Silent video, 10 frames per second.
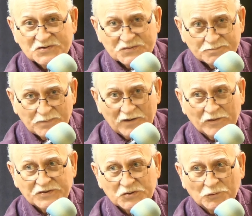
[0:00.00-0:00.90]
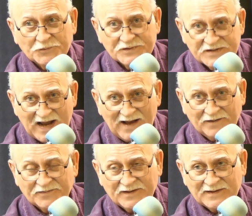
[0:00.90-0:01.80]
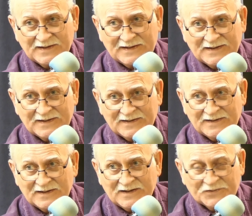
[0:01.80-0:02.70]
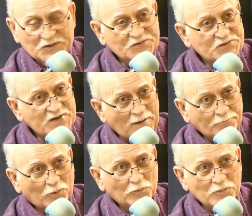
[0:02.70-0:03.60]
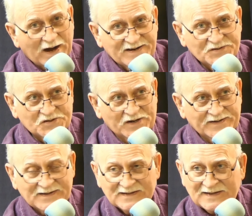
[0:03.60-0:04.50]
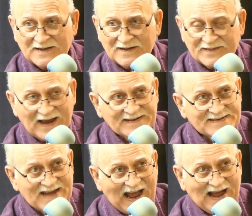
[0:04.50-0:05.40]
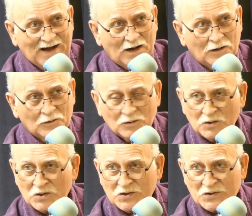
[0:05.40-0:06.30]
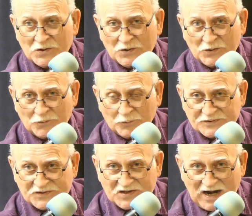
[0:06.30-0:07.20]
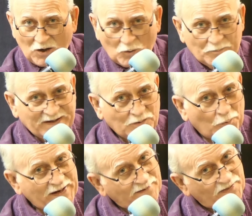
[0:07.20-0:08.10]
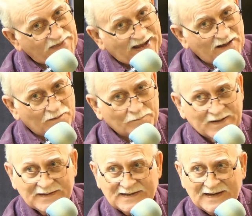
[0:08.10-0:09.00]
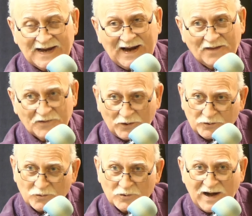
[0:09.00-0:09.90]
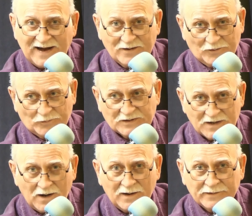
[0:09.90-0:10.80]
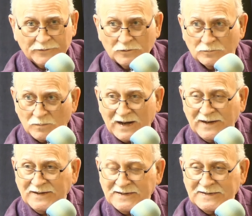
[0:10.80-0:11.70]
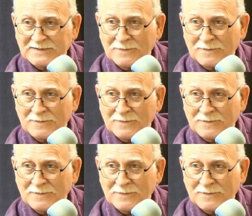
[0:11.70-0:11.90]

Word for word: spiritual death, the separation that now was there between them and their Creator, God Almighty.